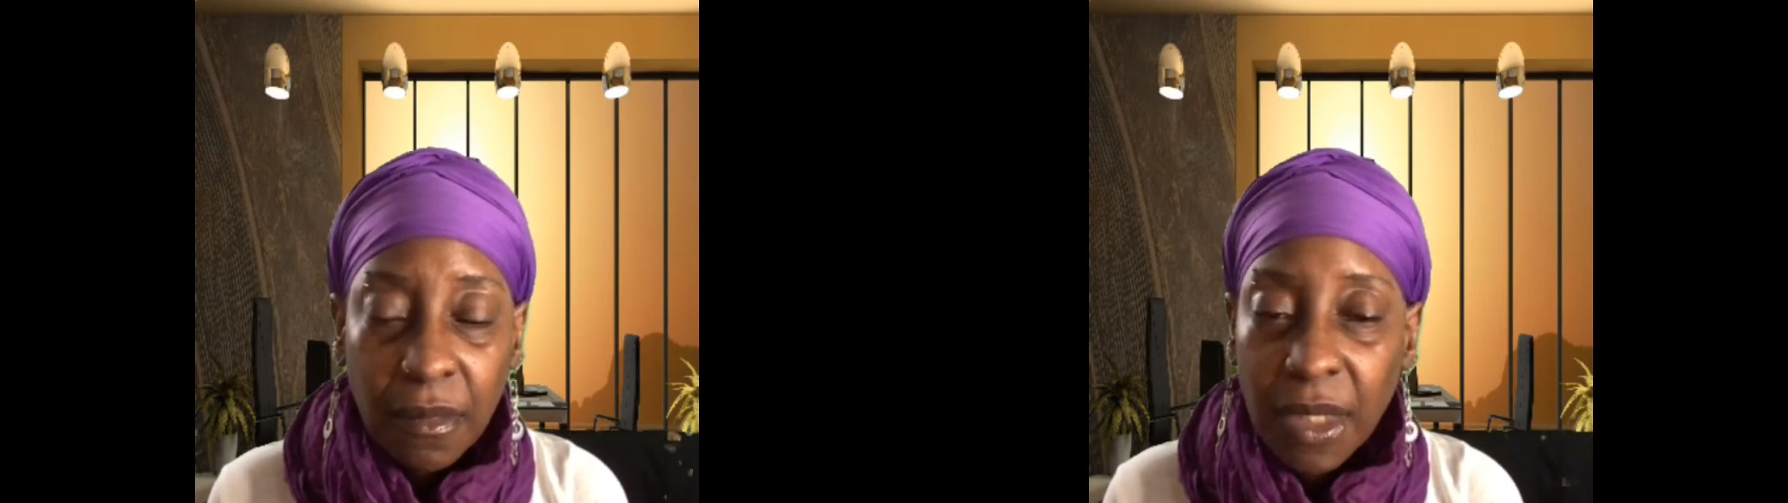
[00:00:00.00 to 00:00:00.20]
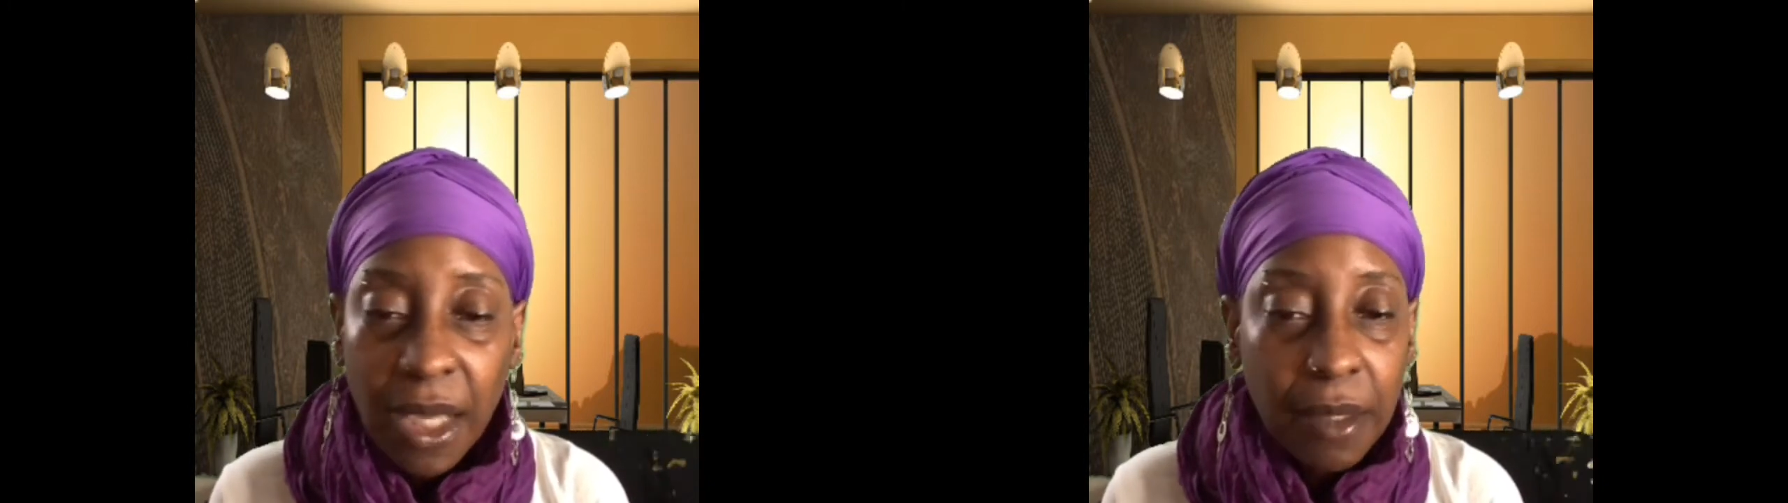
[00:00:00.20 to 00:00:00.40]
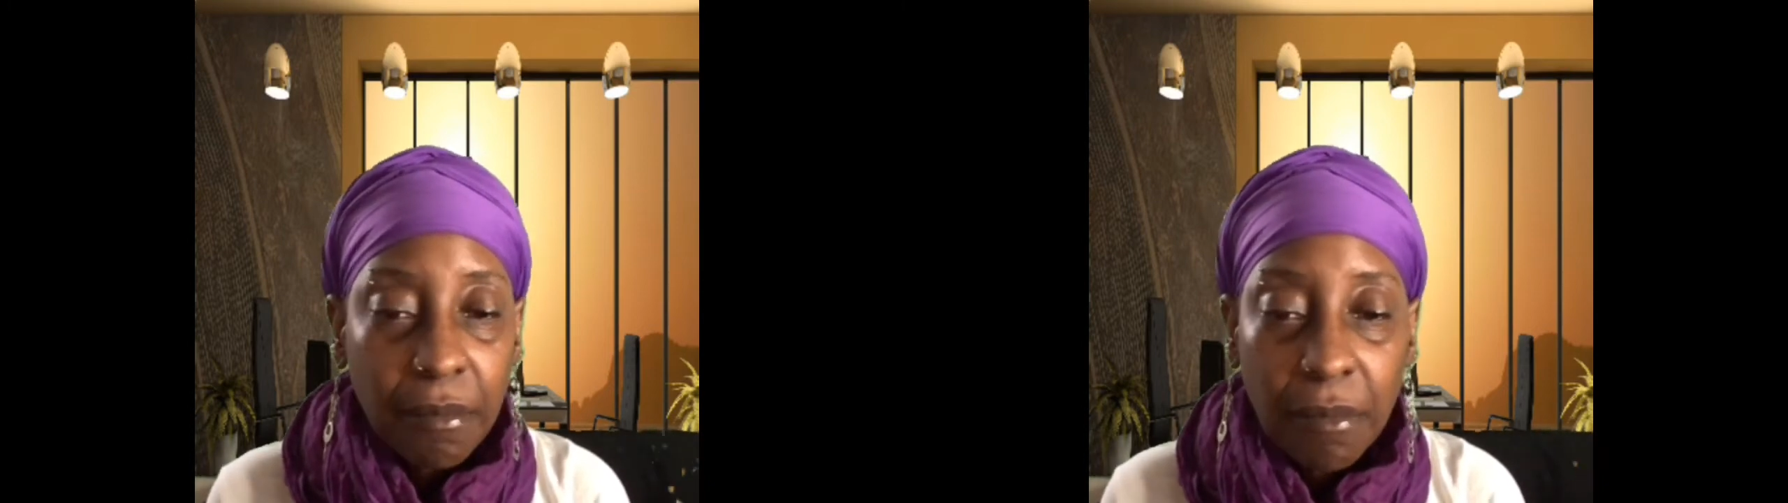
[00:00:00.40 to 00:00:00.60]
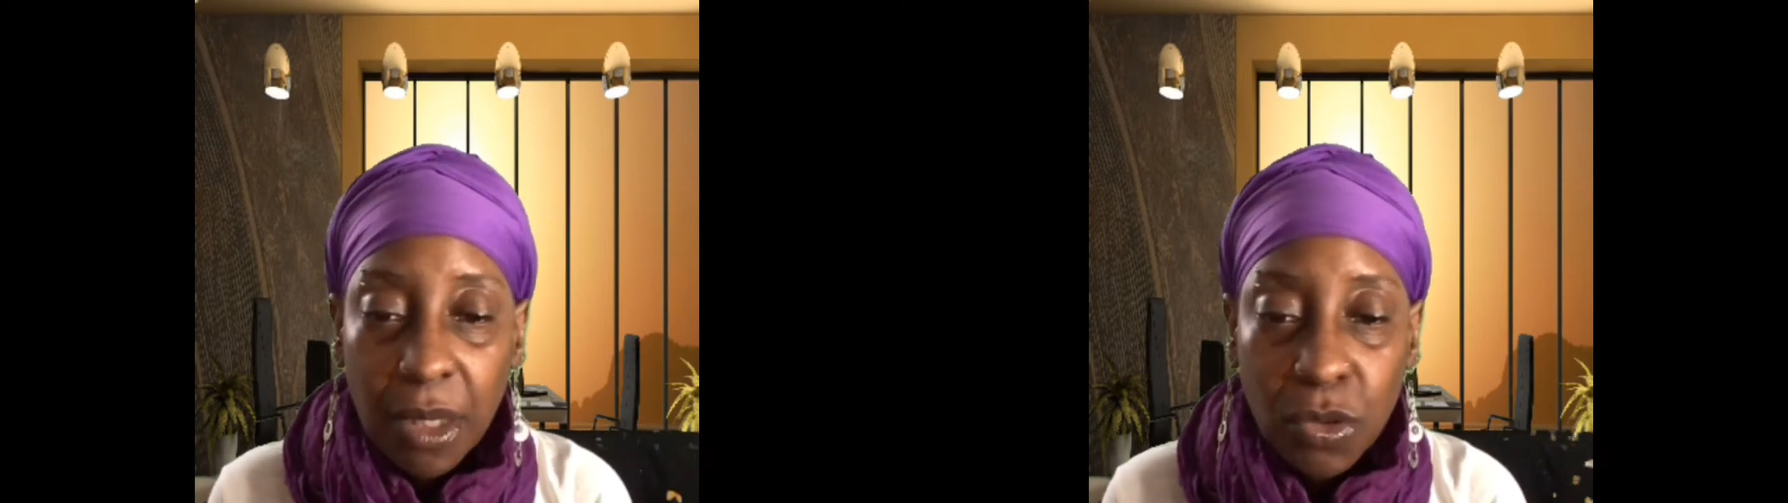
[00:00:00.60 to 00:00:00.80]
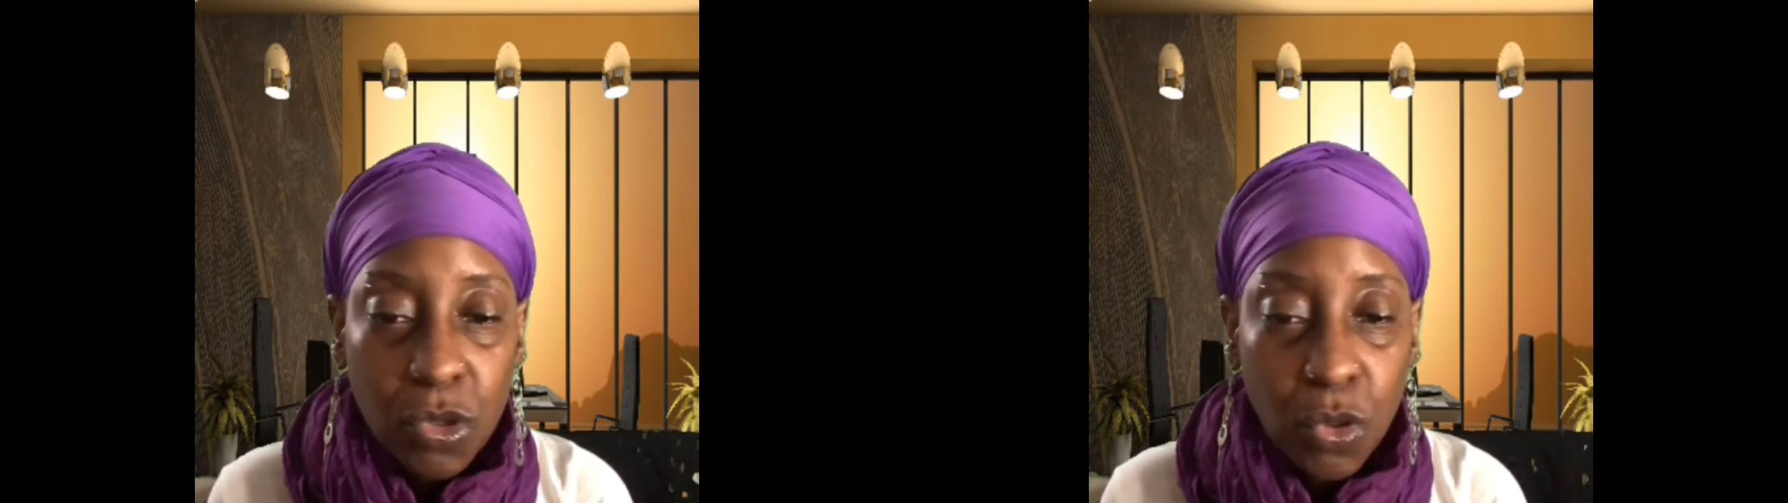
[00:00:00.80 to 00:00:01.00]
That
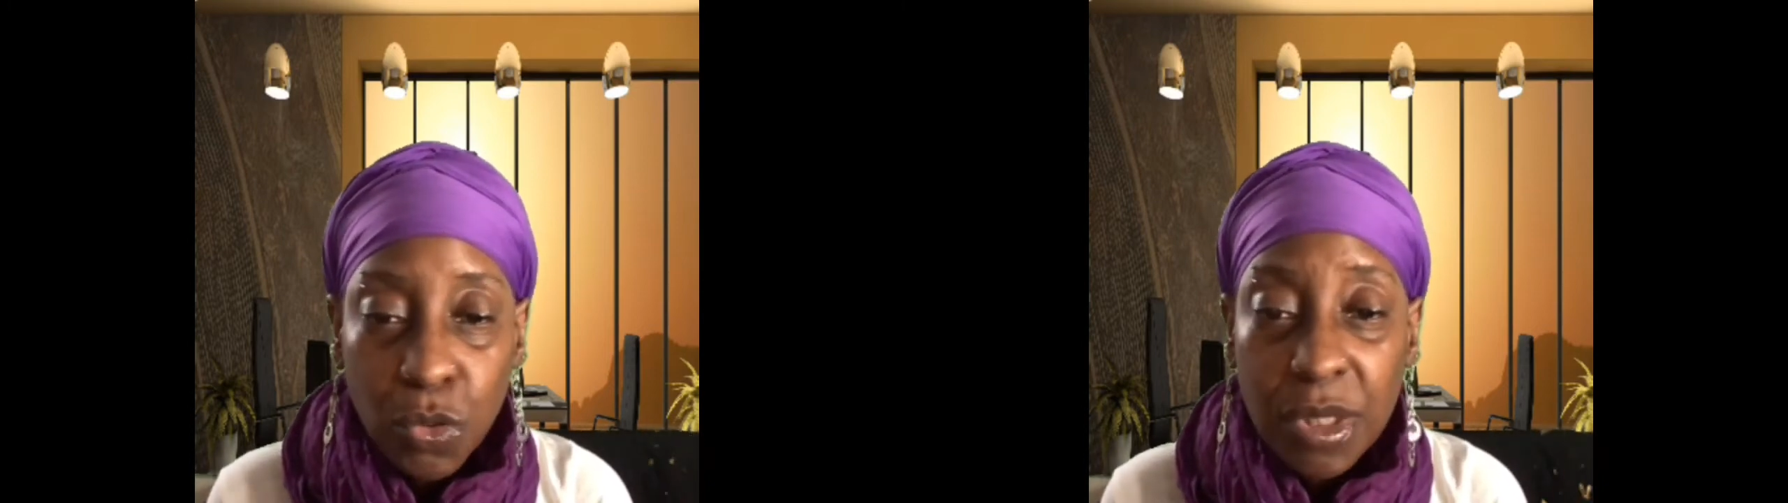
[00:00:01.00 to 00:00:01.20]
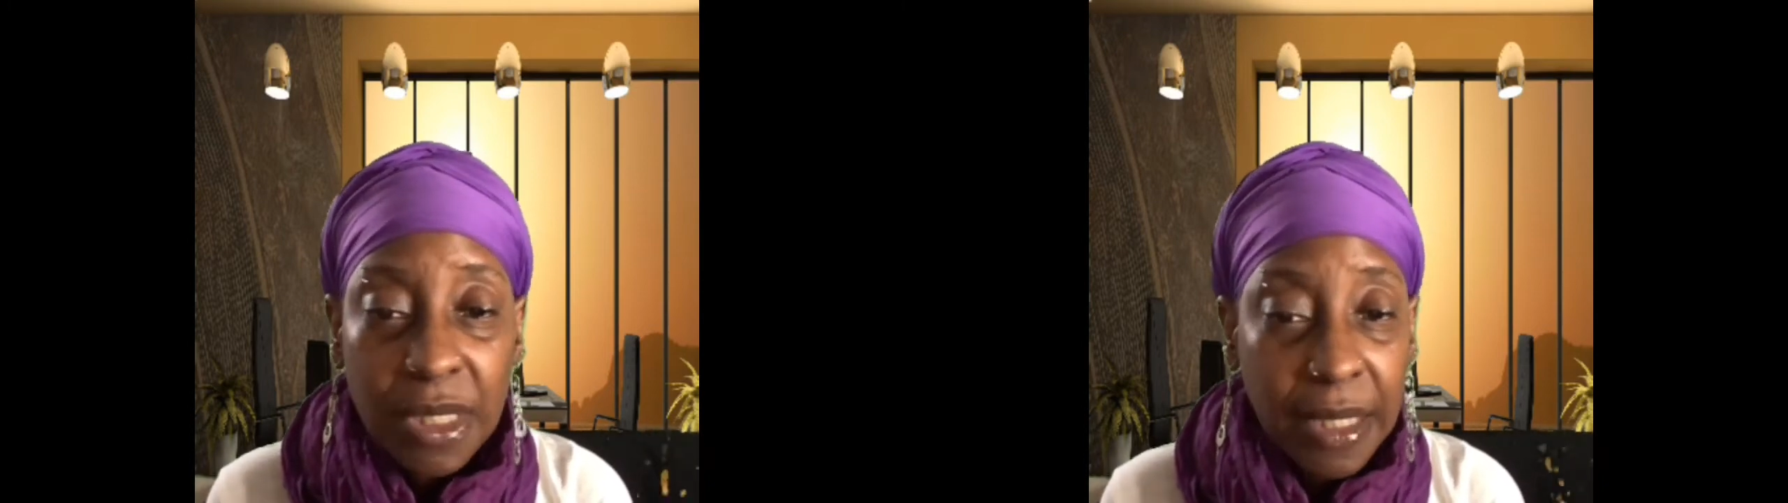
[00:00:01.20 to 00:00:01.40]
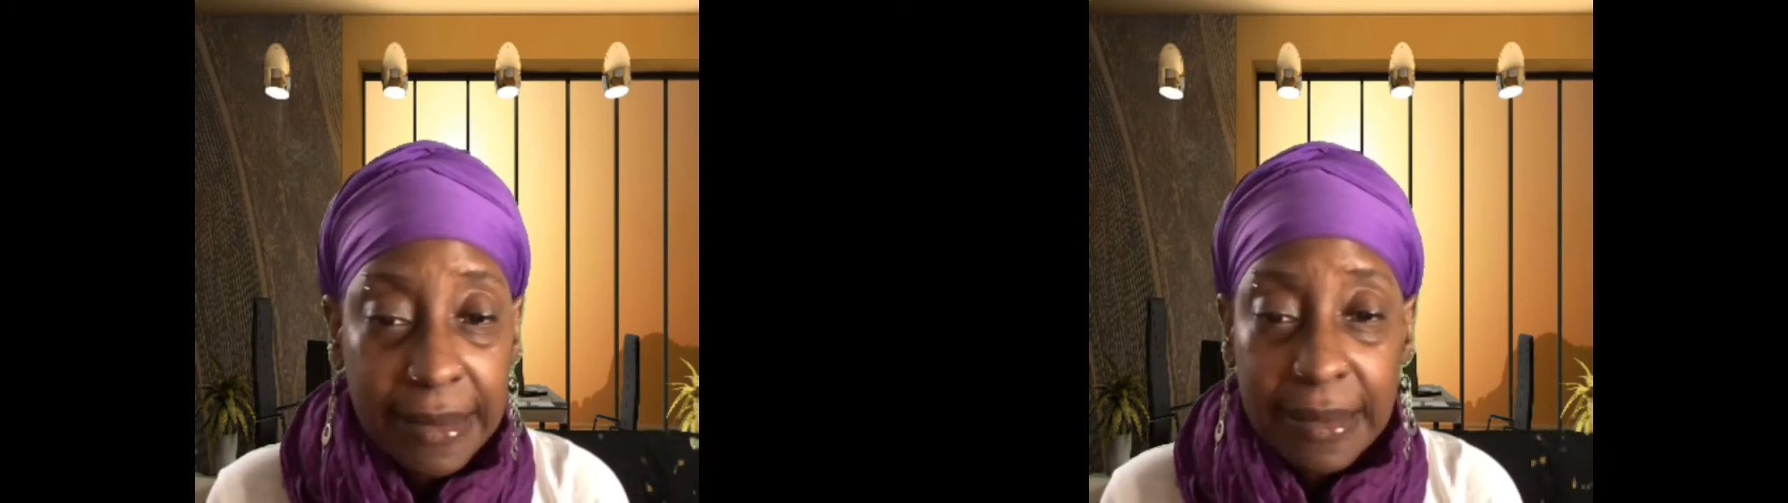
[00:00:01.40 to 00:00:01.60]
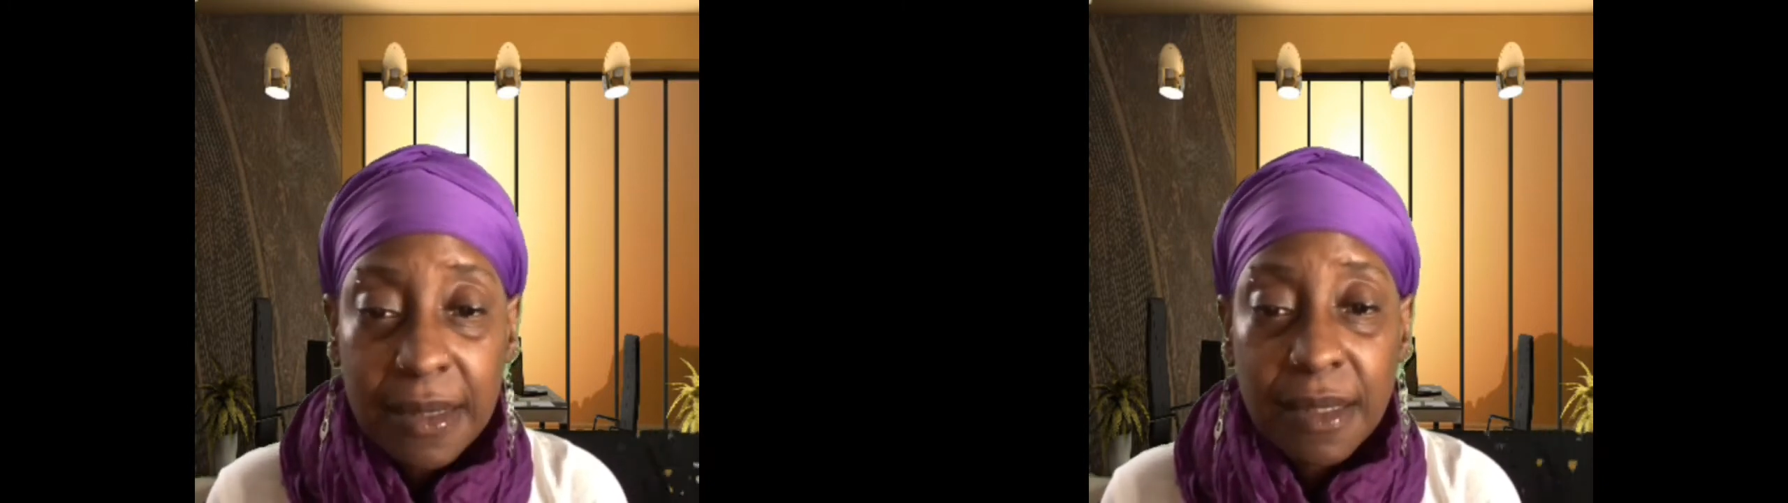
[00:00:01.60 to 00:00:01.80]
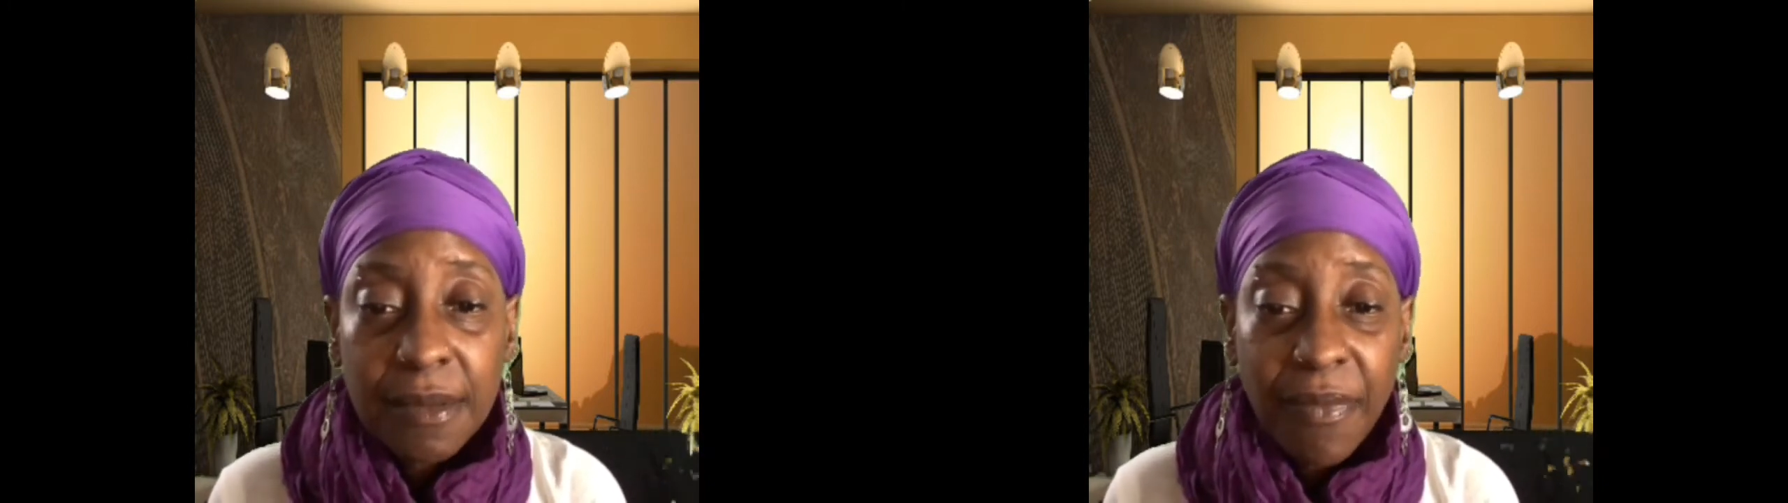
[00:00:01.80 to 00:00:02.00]
makes no sense.